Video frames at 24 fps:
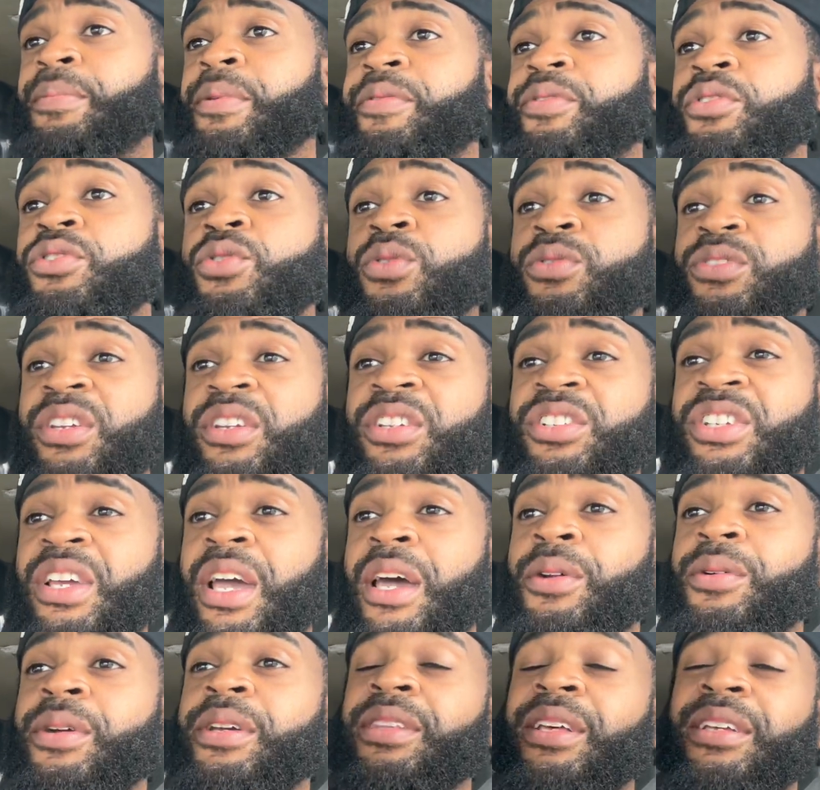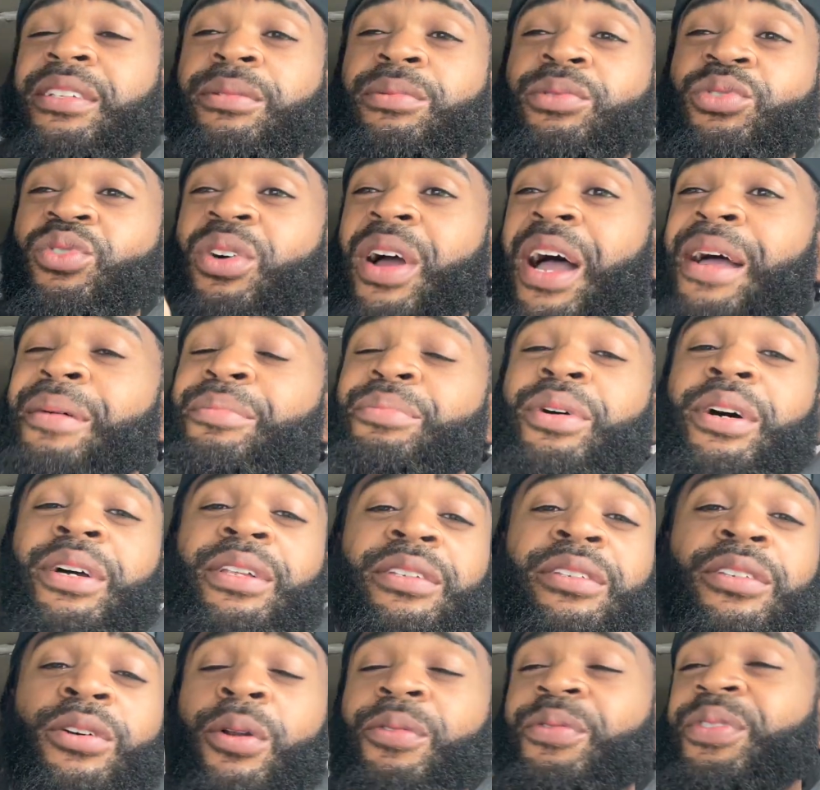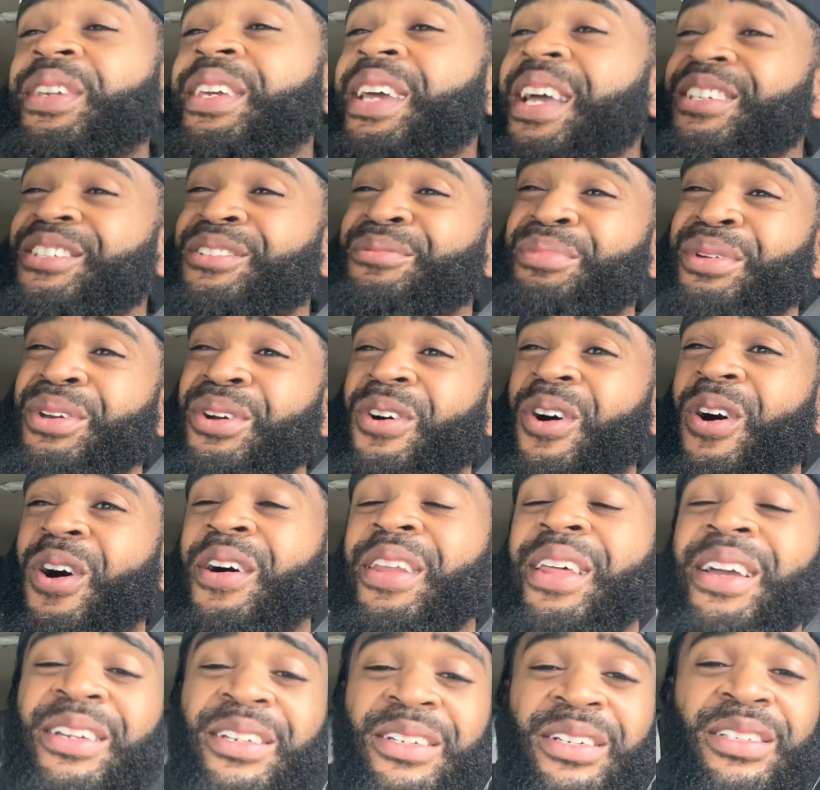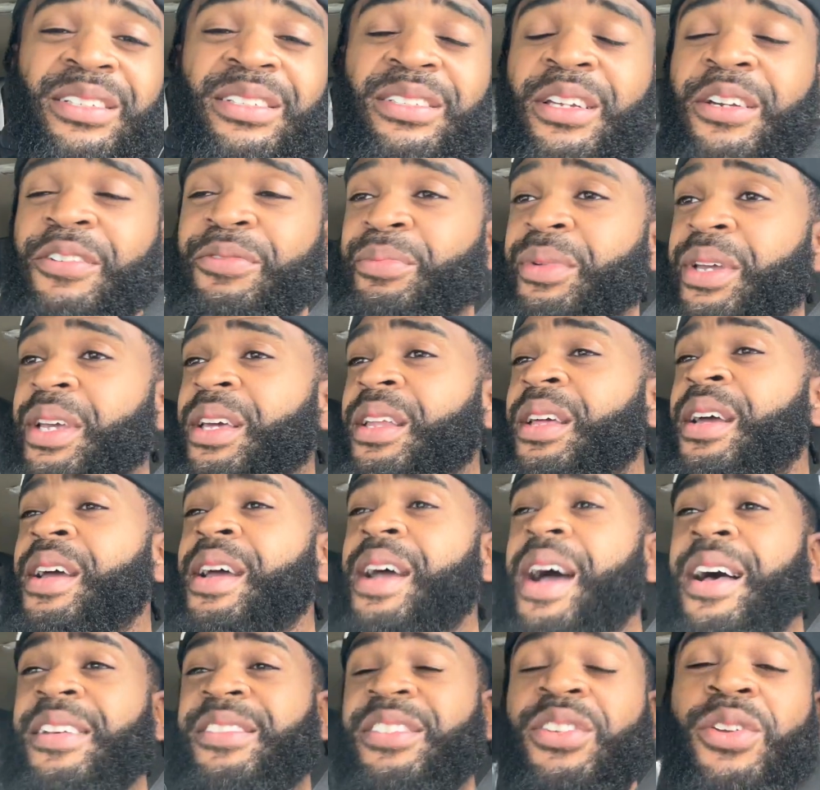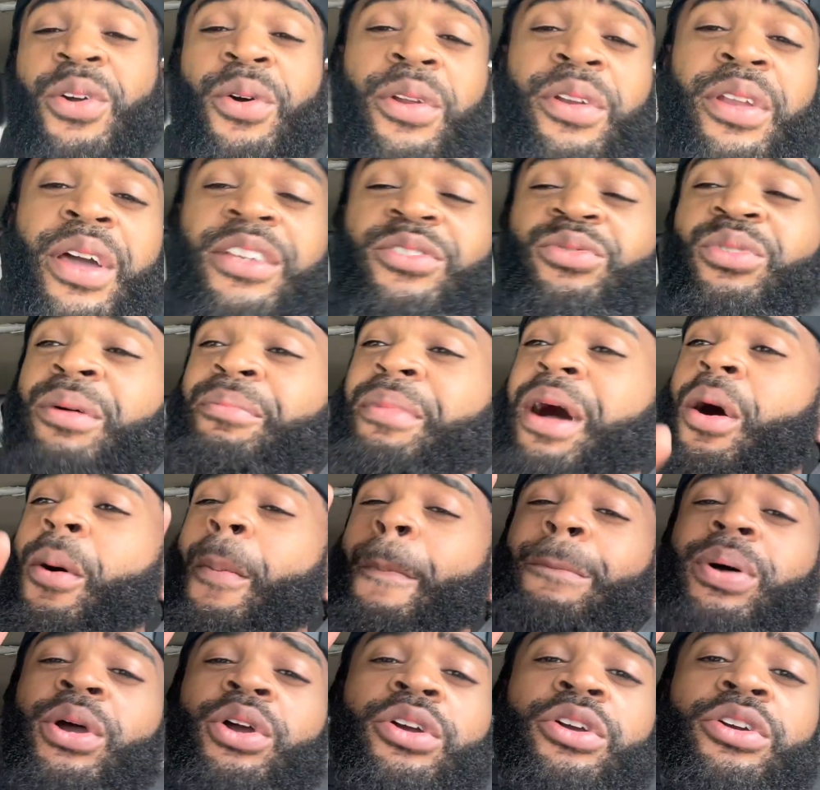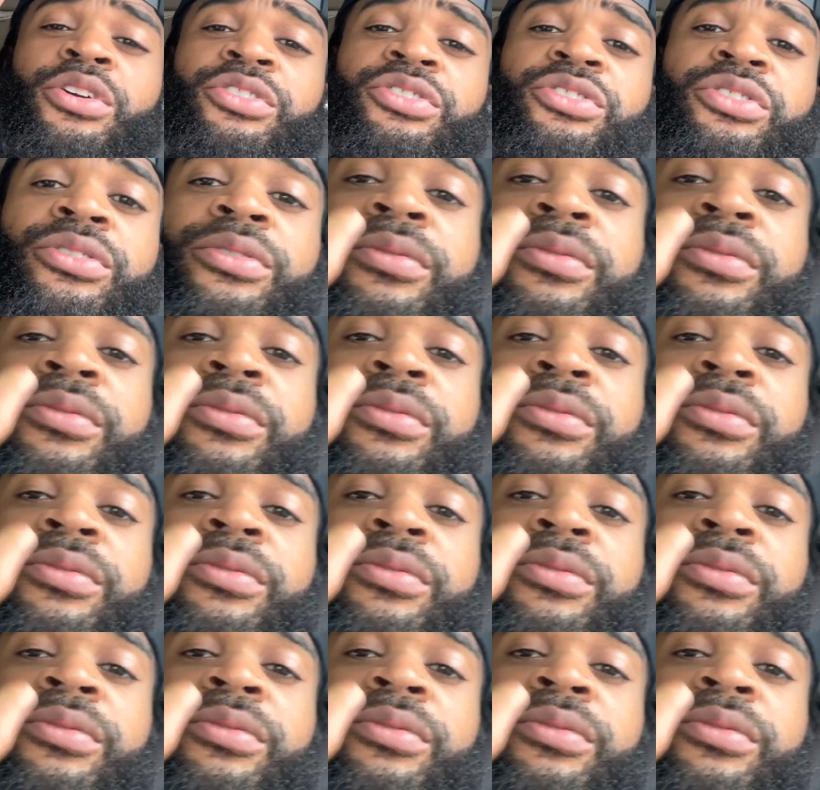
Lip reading: If you're new to the channel, hit that subscribe button, notification bell, all that good stuff, man. I'll see you on the next one. I'm out. Peace.